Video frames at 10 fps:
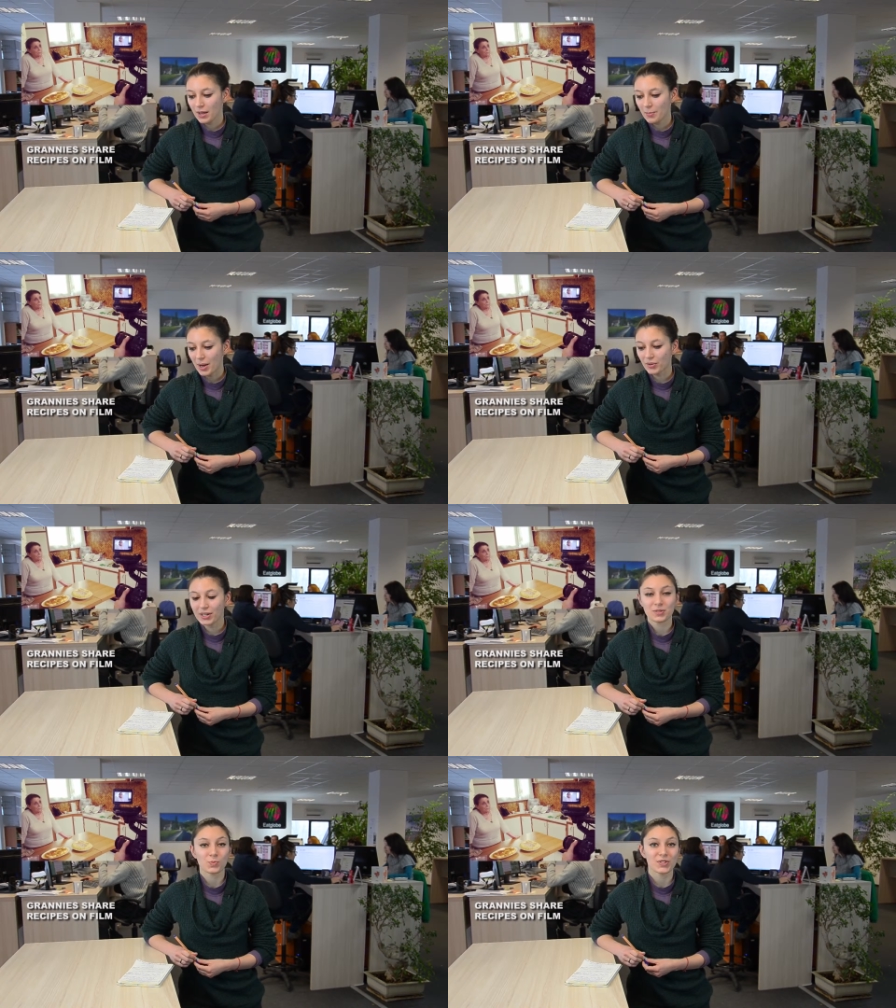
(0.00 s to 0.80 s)
about
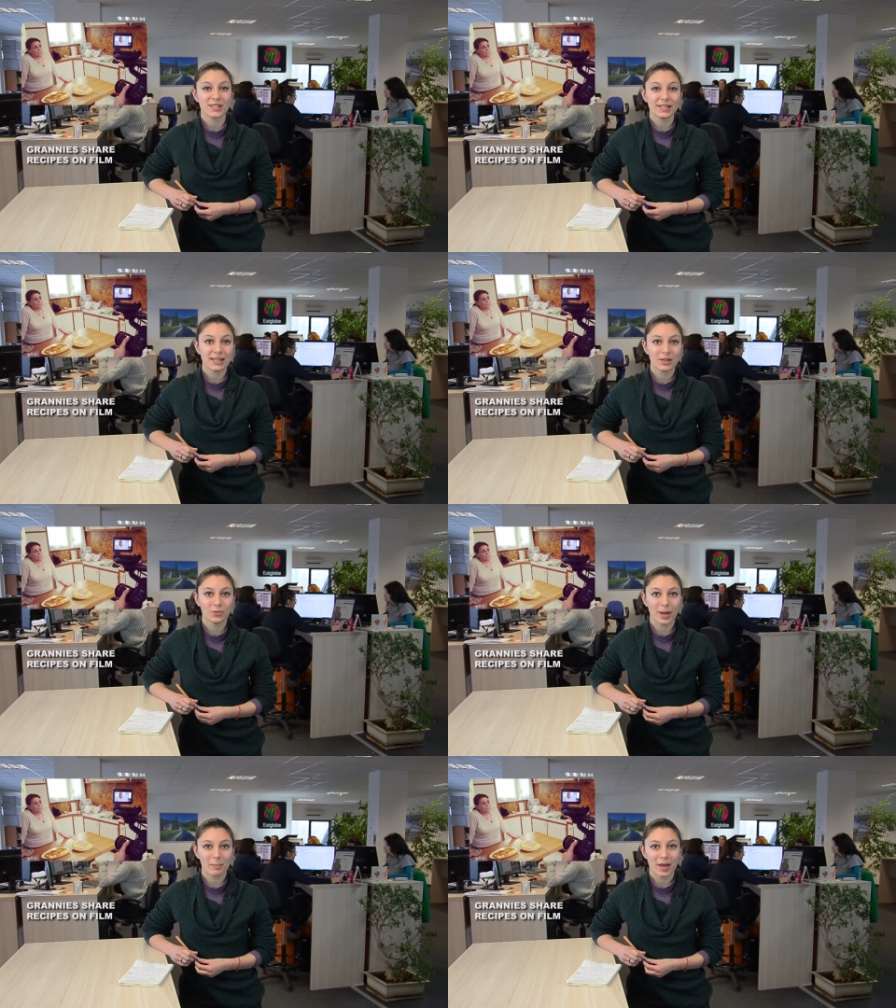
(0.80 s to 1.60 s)
his Brazilian
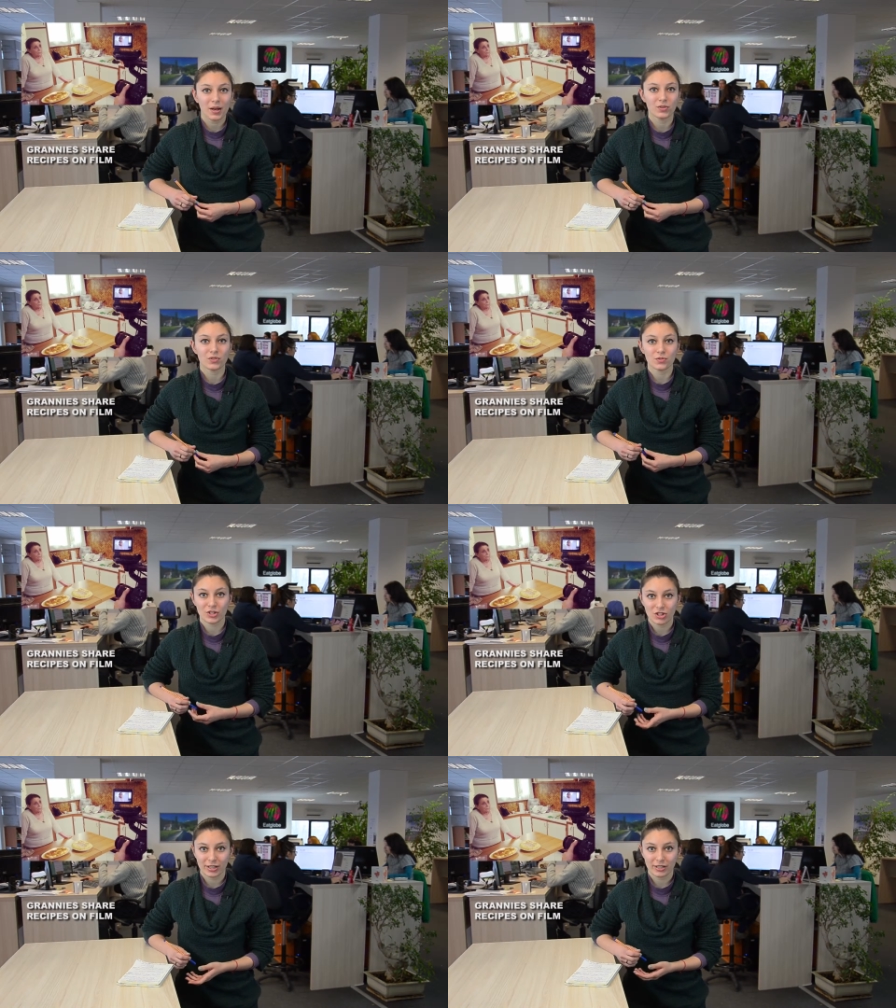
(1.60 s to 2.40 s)
grandma, who's
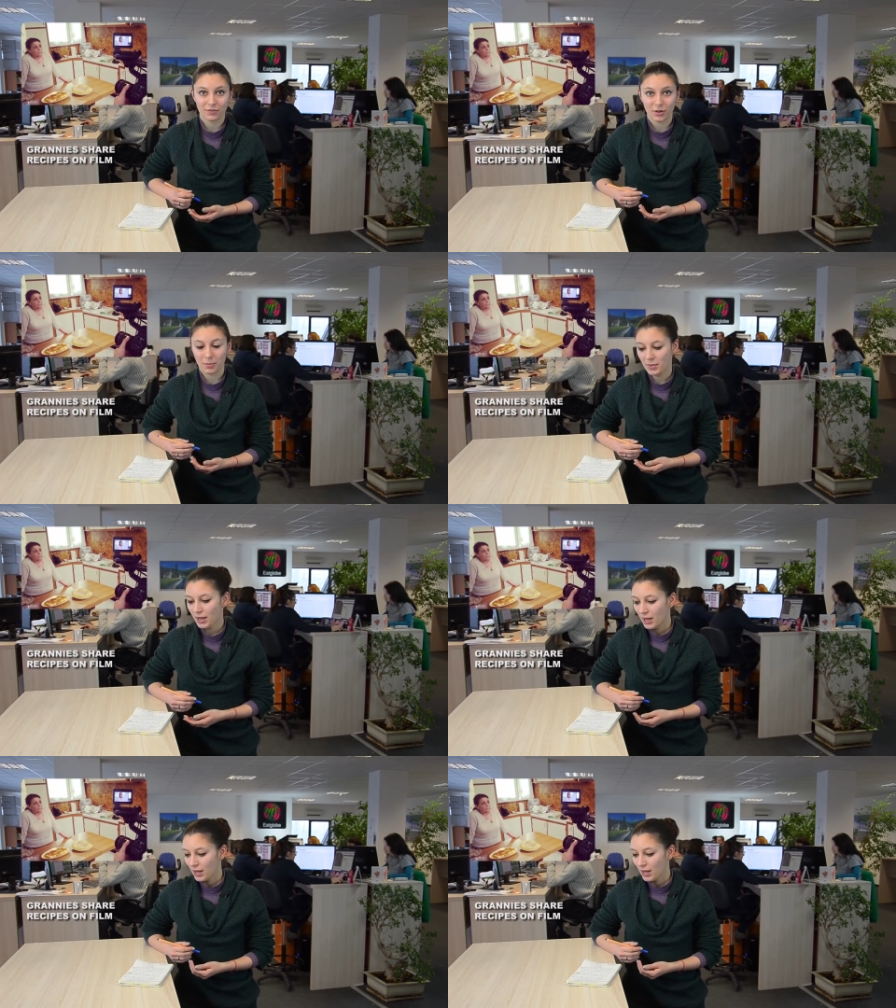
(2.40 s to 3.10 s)
originally from